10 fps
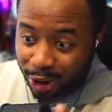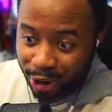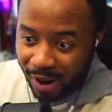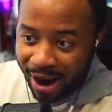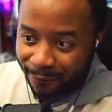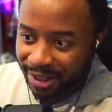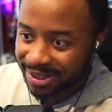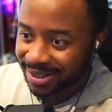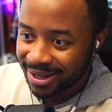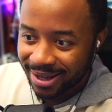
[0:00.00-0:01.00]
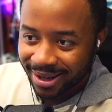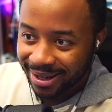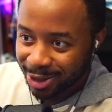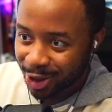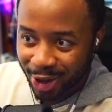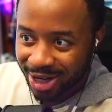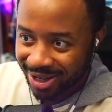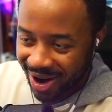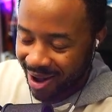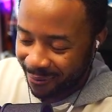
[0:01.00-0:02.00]
good graphics. It's the good
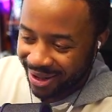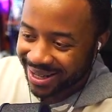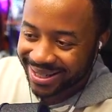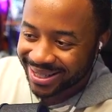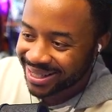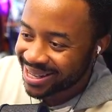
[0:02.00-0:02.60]
graphics.